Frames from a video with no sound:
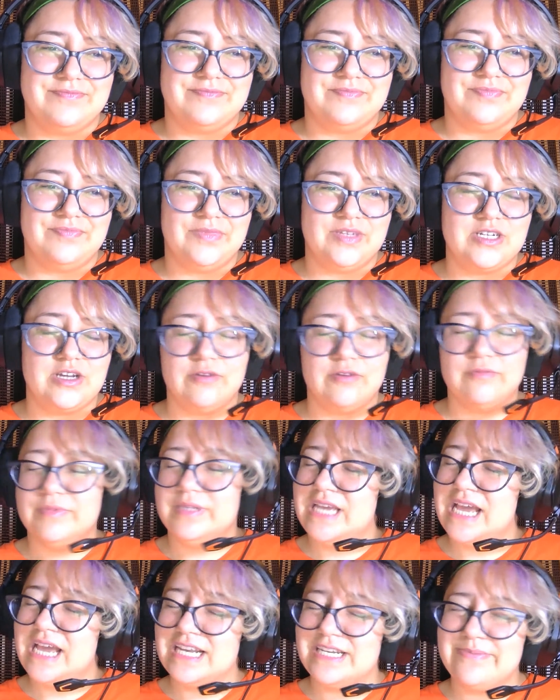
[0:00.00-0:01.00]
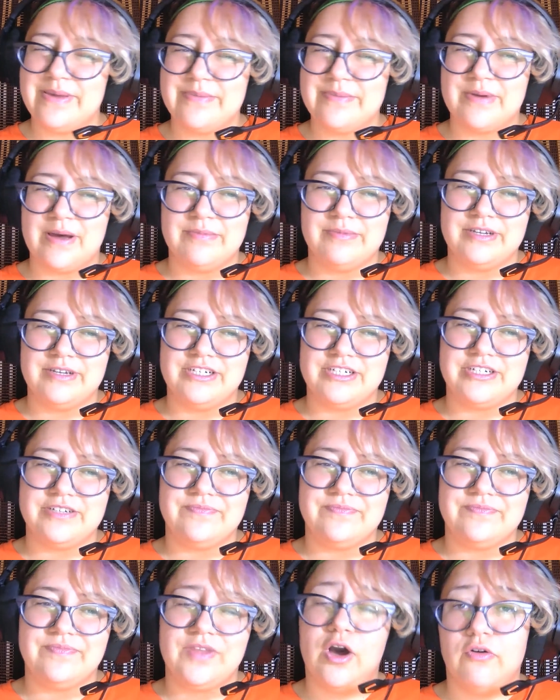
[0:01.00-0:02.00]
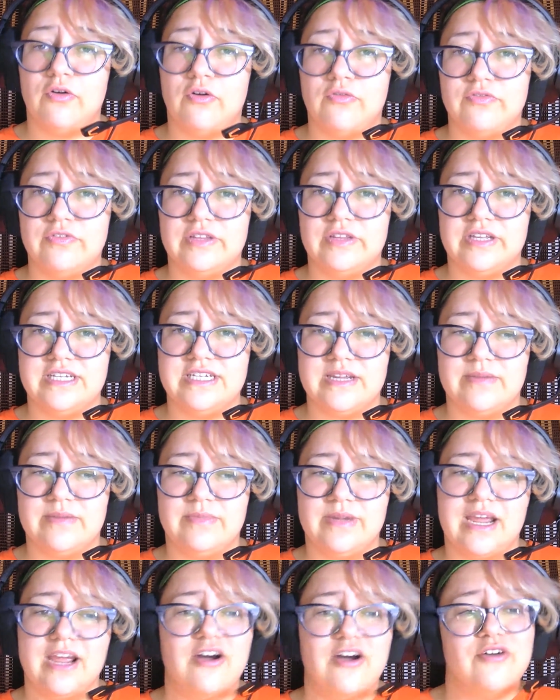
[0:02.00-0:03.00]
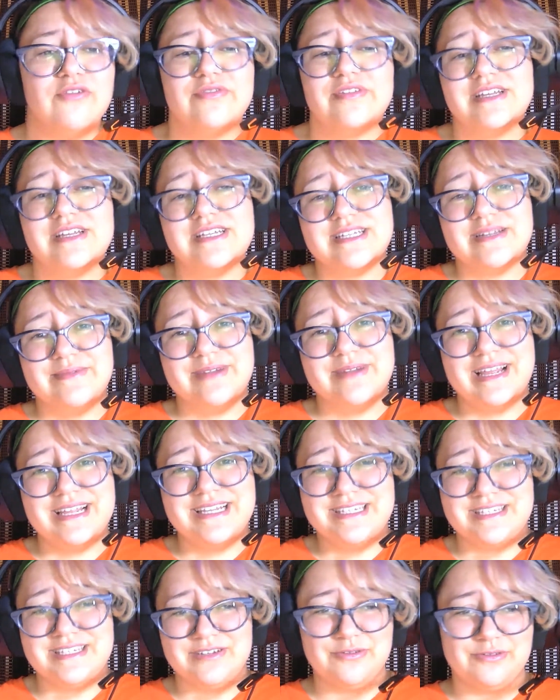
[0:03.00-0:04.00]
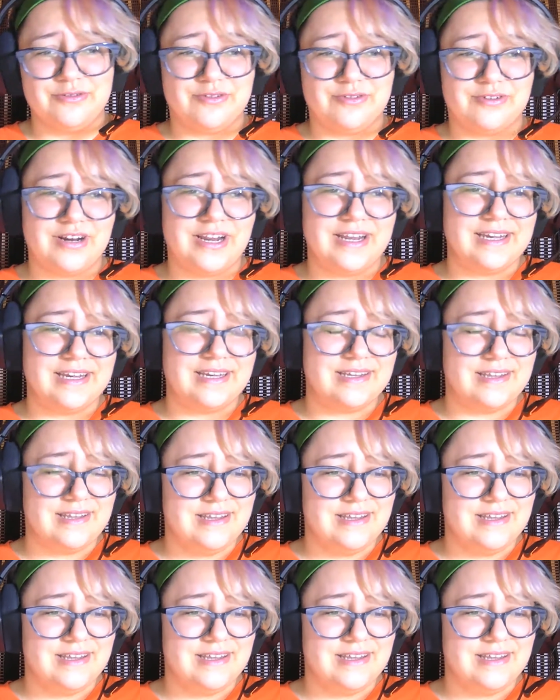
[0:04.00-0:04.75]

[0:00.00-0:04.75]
So, yet to be published. Hopefully someday soon, right?